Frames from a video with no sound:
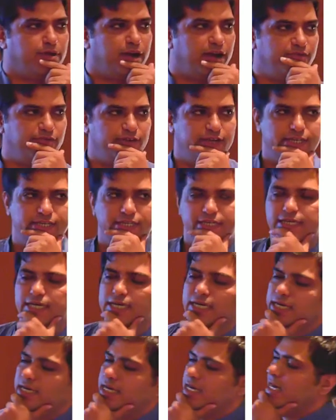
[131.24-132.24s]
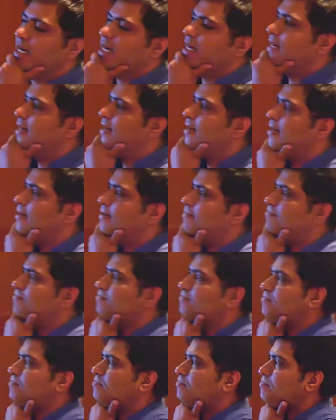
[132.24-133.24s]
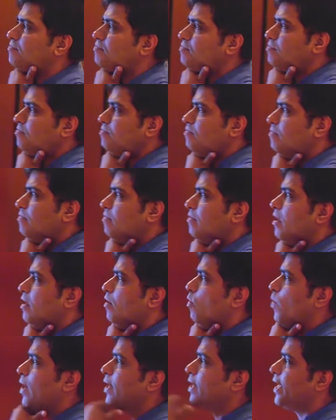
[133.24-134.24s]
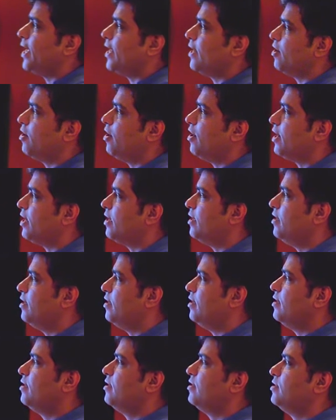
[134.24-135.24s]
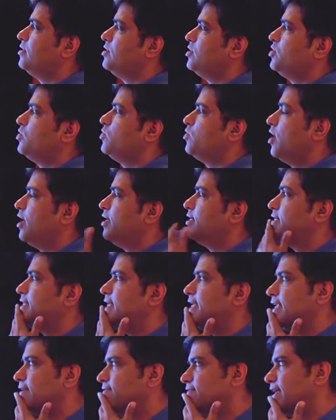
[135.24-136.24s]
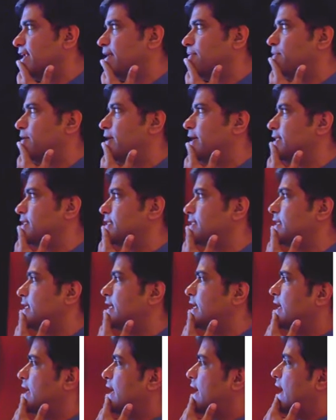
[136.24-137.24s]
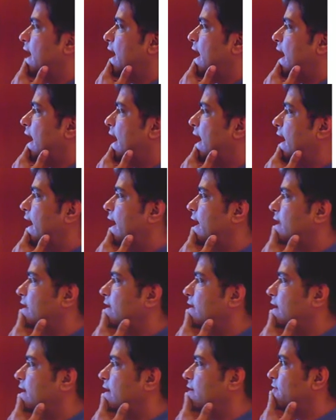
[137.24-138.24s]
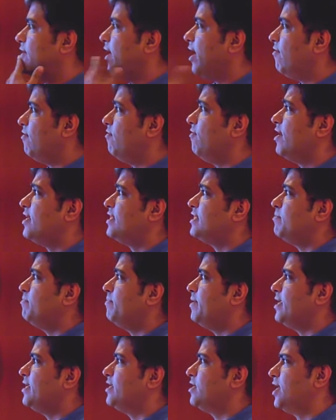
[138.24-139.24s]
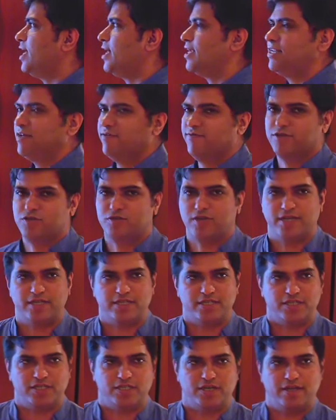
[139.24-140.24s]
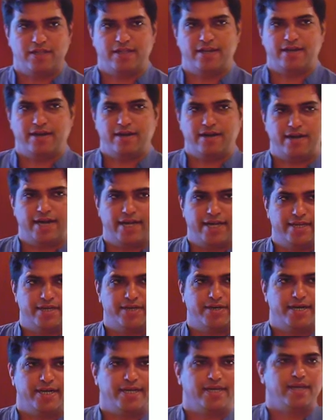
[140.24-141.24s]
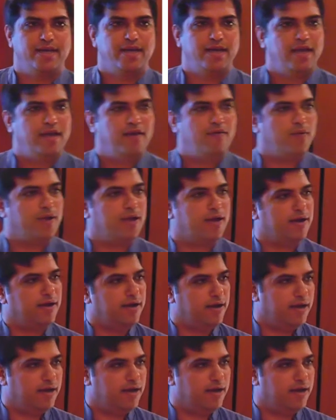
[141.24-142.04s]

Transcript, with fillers: profit. Um, one categorical, two quantitative data points. And uh, we have a very simple interactive visualization on the right, right? We are,